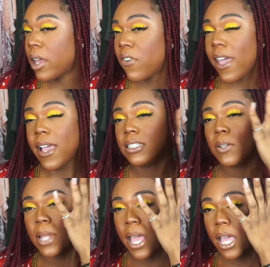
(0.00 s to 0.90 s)
If I had
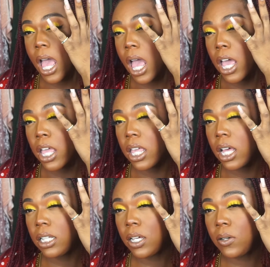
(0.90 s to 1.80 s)
some like
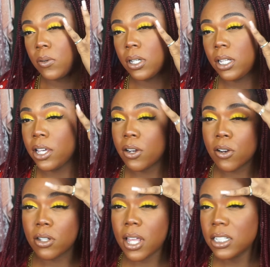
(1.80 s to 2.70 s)
yellow
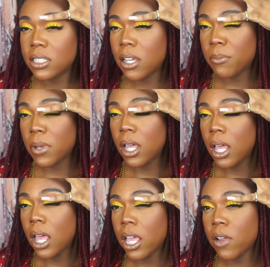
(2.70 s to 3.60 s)
glitter or like some
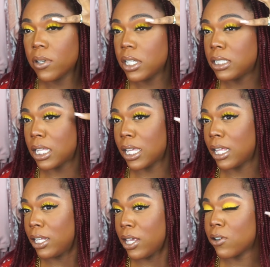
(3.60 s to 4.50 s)
iridescent
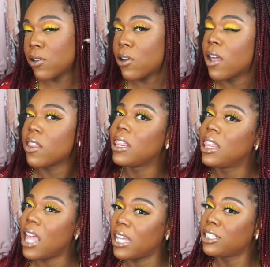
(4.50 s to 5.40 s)
glitter,
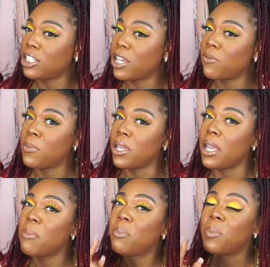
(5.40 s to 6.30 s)
that shit would
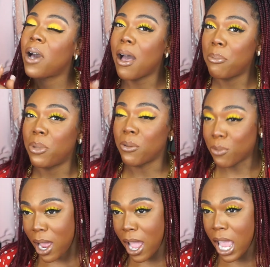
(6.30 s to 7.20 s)
be popping,
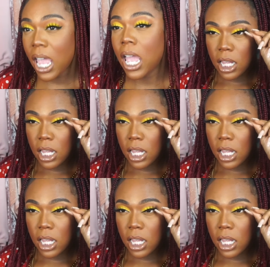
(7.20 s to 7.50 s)
right?